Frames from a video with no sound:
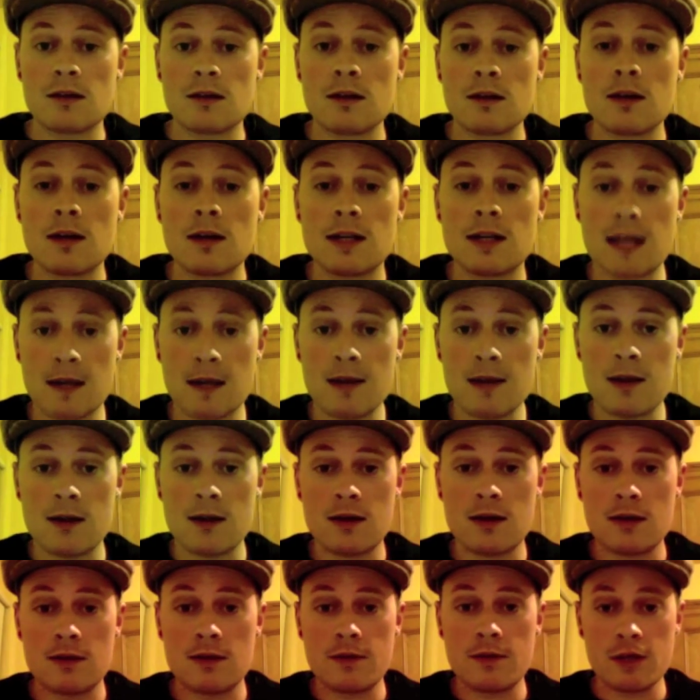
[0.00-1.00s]

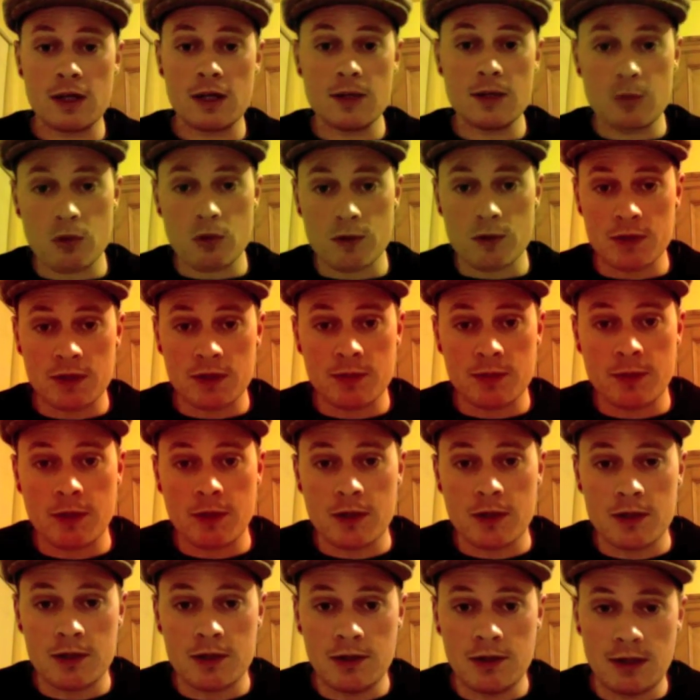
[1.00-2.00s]
Another very important
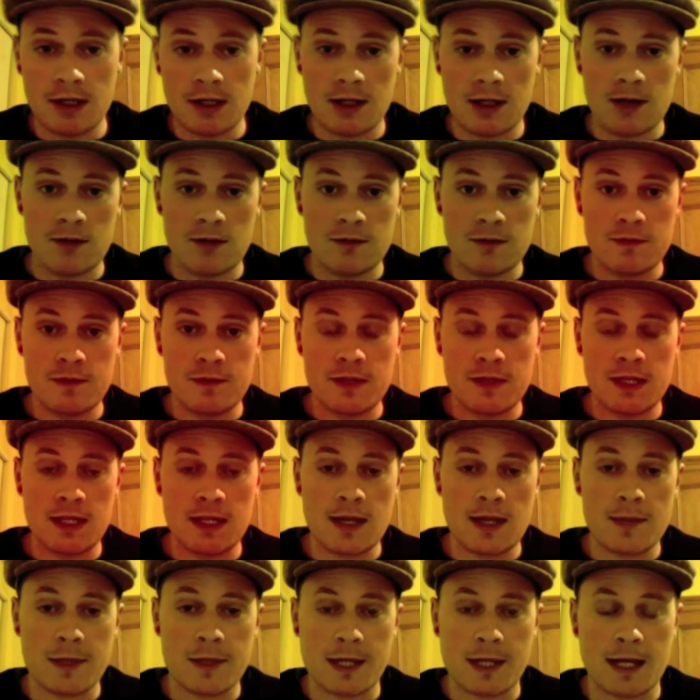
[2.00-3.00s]
component of the
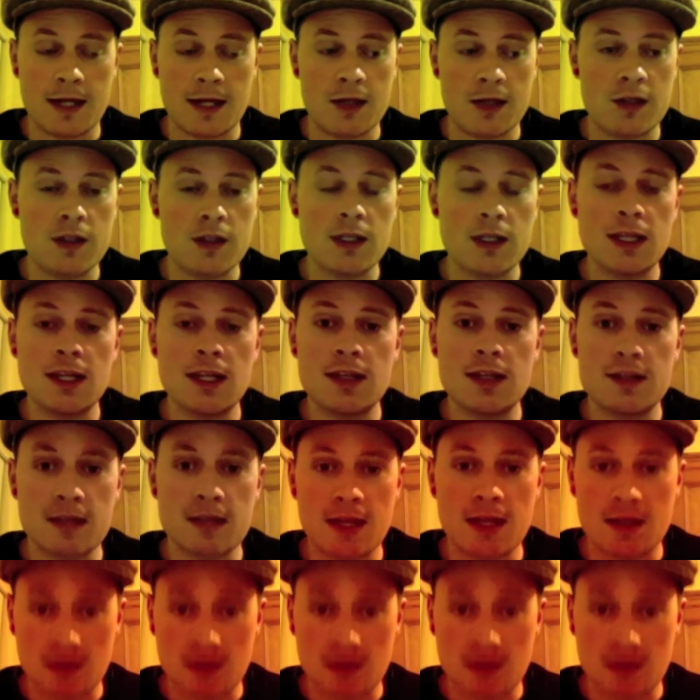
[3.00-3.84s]
application is an